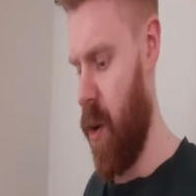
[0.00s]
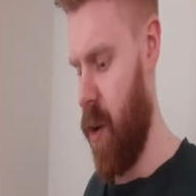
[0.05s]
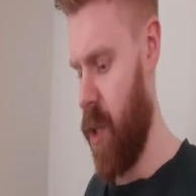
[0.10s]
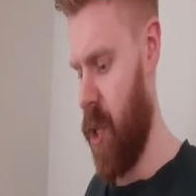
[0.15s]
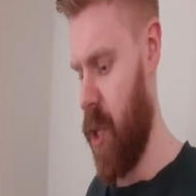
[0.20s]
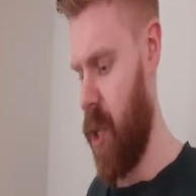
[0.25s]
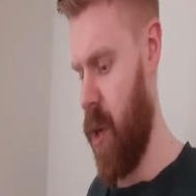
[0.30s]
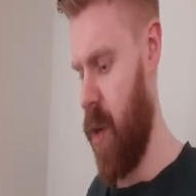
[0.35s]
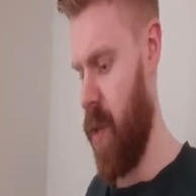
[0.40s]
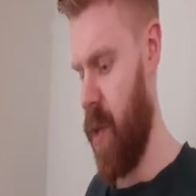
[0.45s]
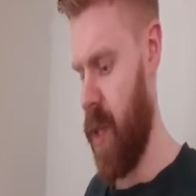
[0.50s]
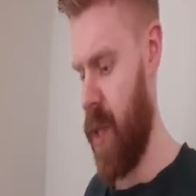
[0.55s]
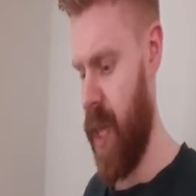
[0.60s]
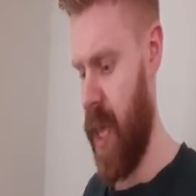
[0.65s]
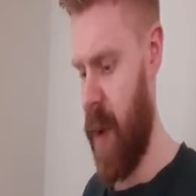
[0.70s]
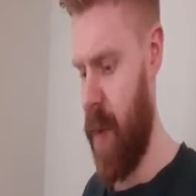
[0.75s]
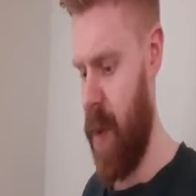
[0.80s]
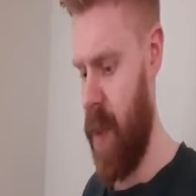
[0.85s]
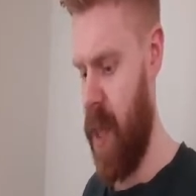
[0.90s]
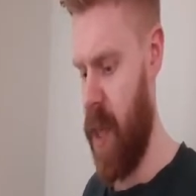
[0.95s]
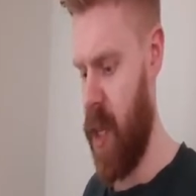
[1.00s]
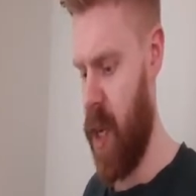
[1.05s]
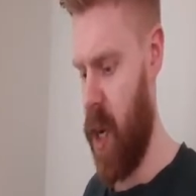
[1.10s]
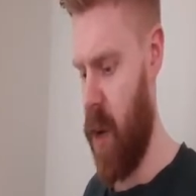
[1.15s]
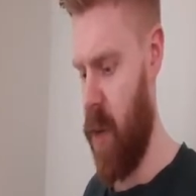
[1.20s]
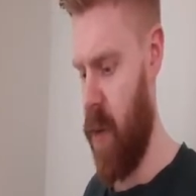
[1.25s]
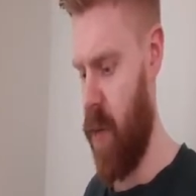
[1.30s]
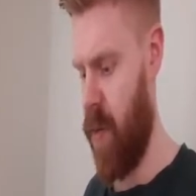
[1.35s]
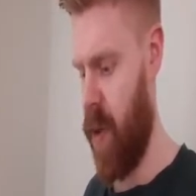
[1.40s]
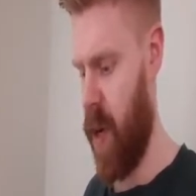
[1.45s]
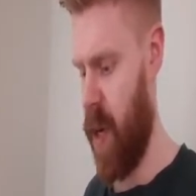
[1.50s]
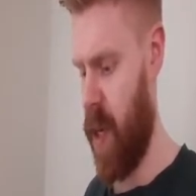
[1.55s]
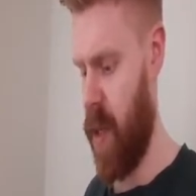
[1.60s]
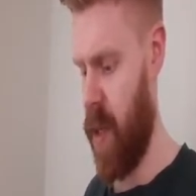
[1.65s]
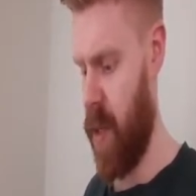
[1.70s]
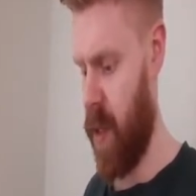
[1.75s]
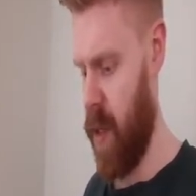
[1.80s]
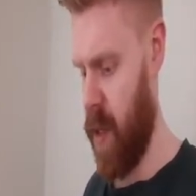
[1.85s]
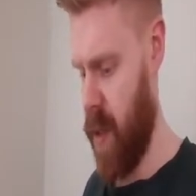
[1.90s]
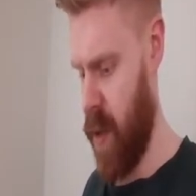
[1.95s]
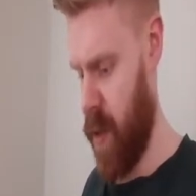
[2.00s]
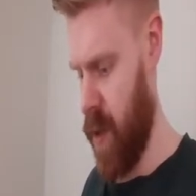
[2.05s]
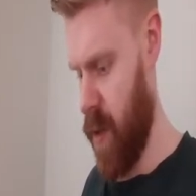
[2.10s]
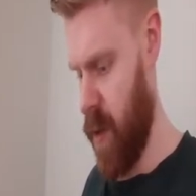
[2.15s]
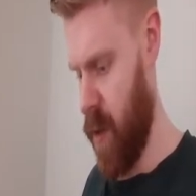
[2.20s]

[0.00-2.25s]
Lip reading: got two of the same. I think these are refractors.